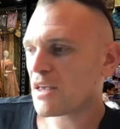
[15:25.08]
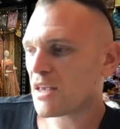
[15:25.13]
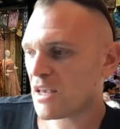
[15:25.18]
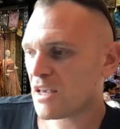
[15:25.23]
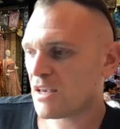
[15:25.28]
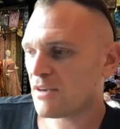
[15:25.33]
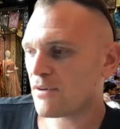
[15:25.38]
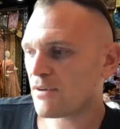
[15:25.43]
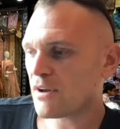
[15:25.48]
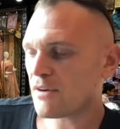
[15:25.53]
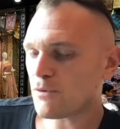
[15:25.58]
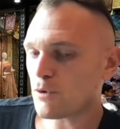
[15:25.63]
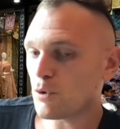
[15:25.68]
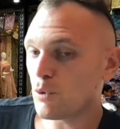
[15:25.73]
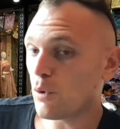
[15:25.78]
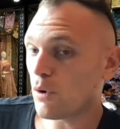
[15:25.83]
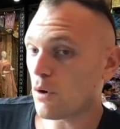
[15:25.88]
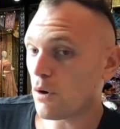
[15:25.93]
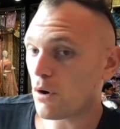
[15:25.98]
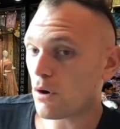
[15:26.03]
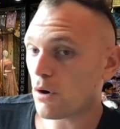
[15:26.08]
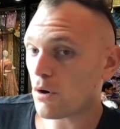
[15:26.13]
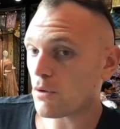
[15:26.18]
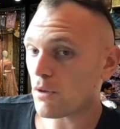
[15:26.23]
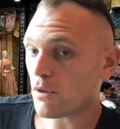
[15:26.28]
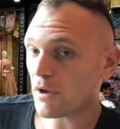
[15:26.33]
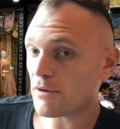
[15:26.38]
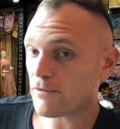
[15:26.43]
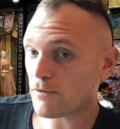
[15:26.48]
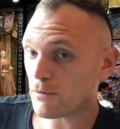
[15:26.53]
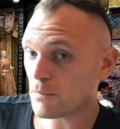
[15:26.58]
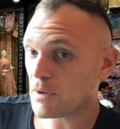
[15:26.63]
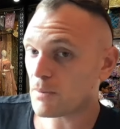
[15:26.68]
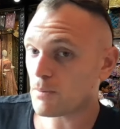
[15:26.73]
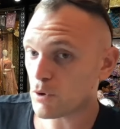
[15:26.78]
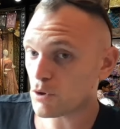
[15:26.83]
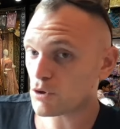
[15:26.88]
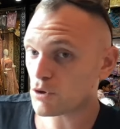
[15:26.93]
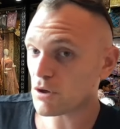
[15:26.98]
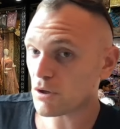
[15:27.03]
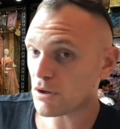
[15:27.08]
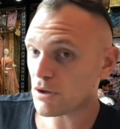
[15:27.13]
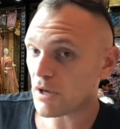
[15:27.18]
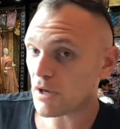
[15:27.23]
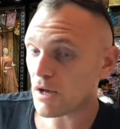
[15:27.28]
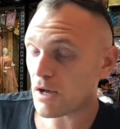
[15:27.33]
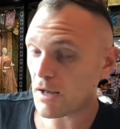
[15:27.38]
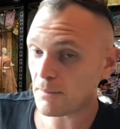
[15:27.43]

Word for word: even if you are, like for me personally,